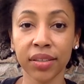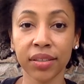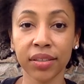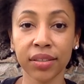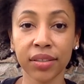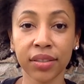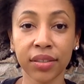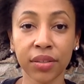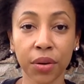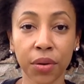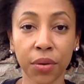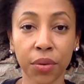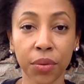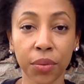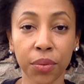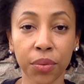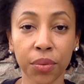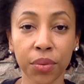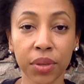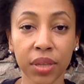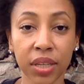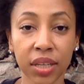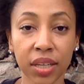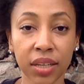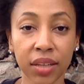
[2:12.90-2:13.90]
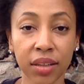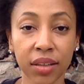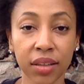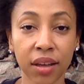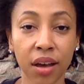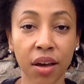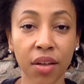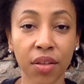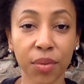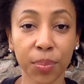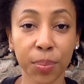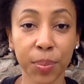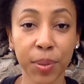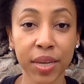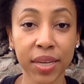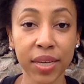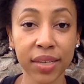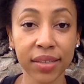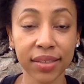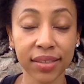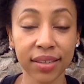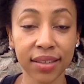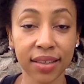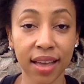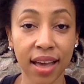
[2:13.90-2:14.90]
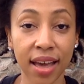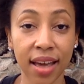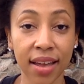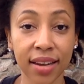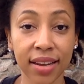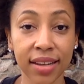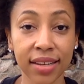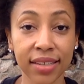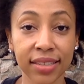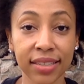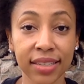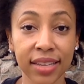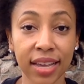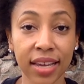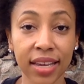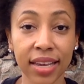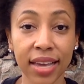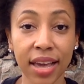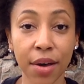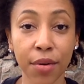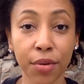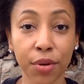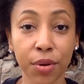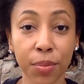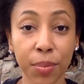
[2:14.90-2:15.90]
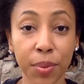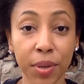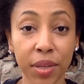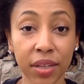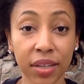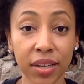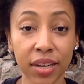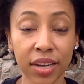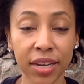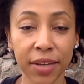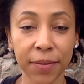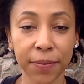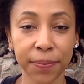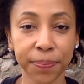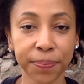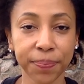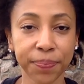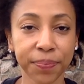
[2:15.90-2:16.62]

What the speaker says: So the other piece to that is accountability.